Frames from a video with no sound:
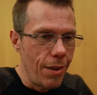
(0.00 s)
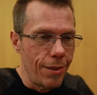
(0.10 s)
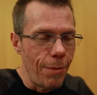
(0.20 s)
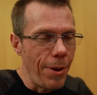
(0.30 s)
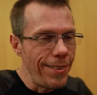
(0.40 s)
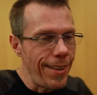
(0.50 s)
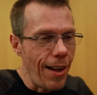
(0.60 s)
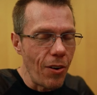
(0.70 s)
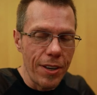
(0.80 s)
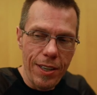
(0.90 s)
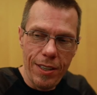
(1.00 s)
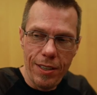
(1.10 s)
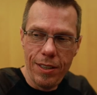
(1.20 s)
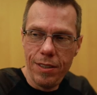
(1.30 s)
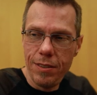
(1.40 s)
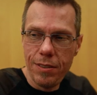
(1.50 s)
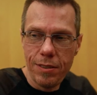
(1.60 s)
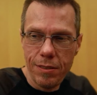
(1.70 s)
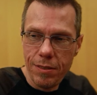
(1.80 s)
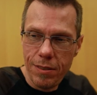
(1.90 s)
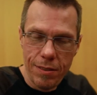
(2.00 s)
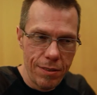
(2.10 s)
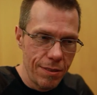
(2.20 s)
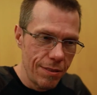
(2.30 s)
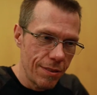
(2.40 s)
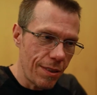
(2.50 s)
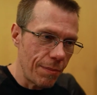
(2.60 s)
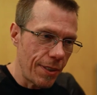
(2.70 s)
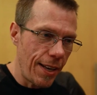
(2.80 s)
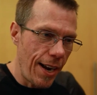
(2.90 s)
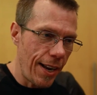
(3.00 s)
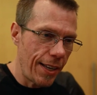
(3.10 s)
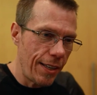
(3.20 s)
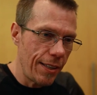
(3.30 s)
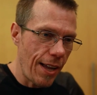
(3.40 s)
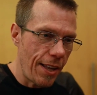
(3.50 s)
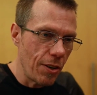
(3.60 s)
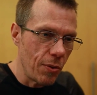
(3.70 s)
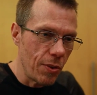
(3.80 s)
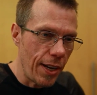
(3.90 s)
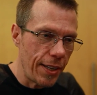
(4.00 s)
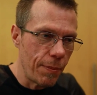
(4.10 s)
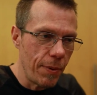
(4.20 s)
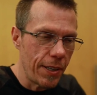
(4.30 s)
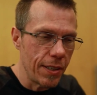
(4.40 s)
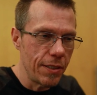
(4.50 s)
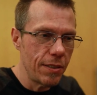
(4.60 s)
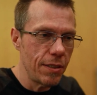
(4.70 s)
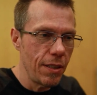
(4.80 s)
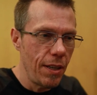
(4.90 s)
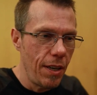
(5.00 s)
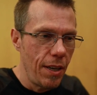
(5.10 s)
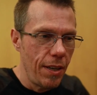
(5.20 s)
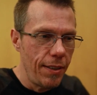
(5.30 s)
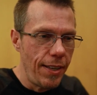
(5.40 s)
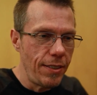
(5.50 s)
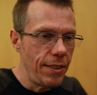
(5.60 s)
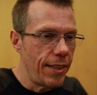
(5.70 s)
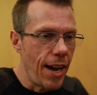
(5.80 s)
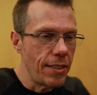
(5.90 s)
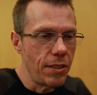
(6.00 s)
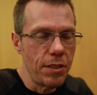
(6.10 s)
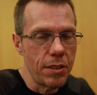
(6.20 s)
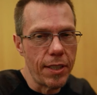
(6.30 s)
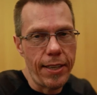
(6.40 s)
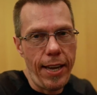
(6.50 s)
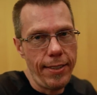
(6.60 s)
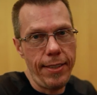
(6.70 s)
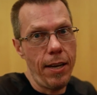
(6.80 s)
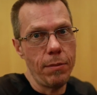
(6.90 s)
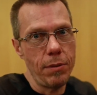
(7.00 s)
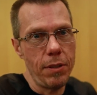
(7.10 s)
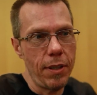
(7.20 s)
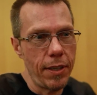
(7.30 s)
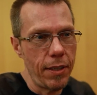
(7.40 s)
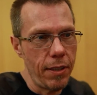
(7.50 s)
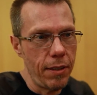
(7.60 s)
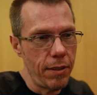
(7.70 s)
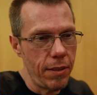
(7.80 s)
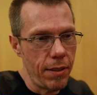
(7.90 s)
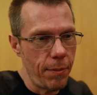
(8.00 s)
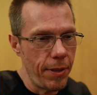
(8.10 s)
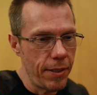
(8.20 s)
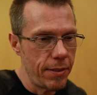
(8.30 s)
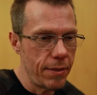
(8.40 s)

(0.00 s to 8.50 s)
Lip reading: The mentality is something that I don't like, because they see guys as just like ATMs, I mean,